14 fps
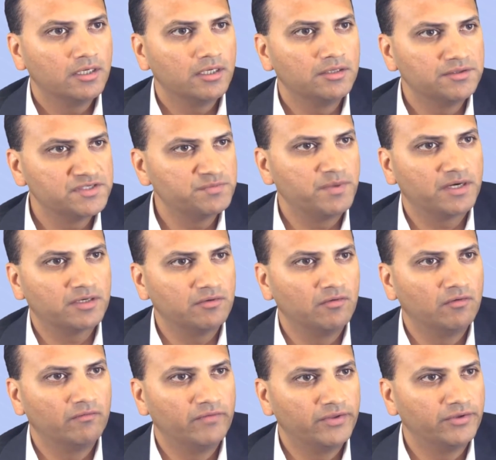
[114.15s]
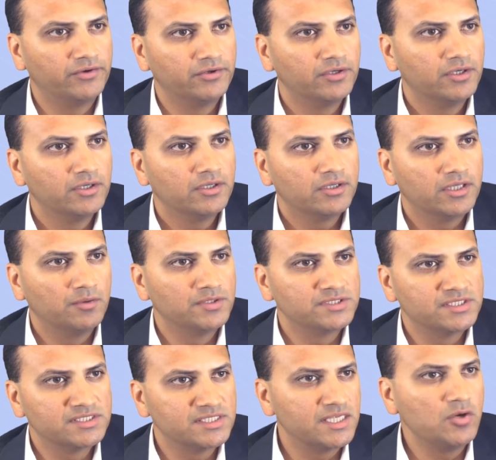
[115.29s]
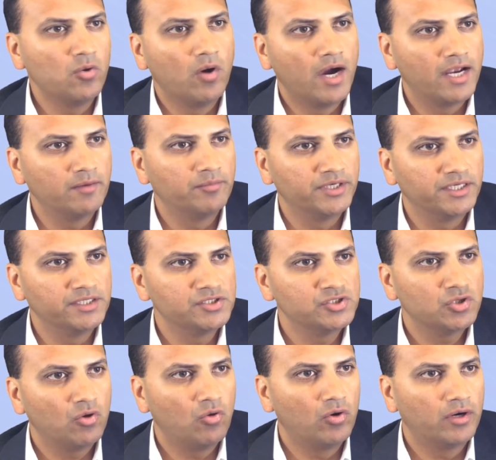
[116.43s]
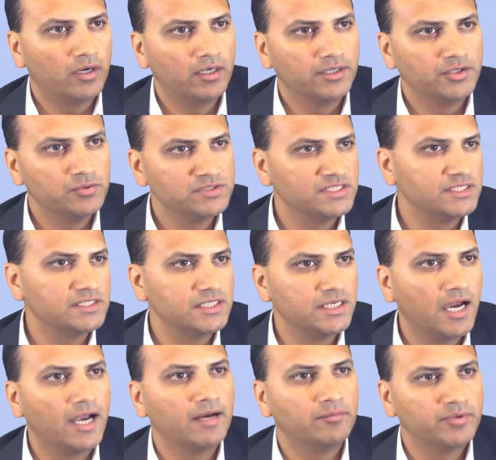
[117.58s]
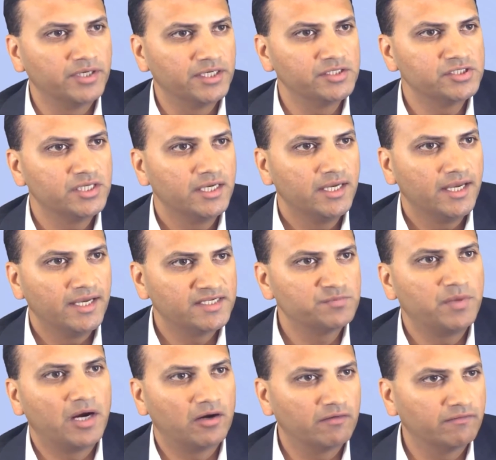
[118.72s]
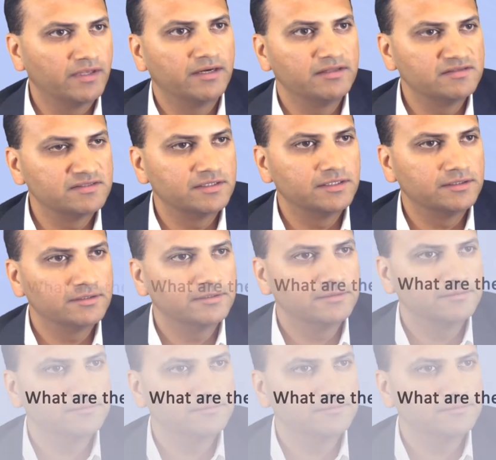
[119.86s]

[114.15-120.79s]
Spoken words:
irrespective of whether there was a CUI breach or a UCTI breach as part of that incident.